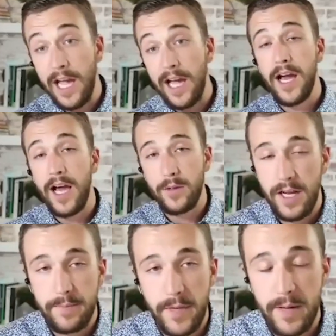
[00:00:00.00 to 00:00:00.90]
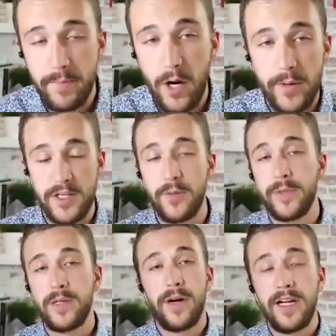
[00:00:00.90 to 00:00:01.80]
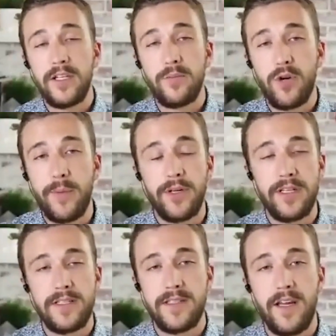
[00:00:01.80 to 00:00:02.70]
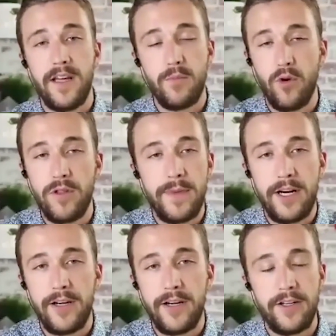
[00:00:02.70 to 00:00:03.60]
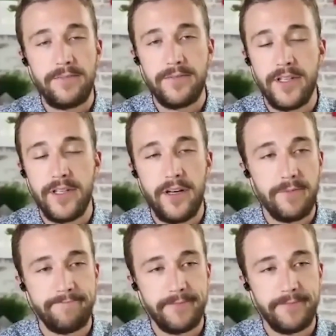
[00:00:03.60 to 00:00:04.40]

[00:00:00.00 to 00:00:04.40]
yeah, I would. I'm, I'm always open to buying new properties. Uh, the more, the merrier. So yeah.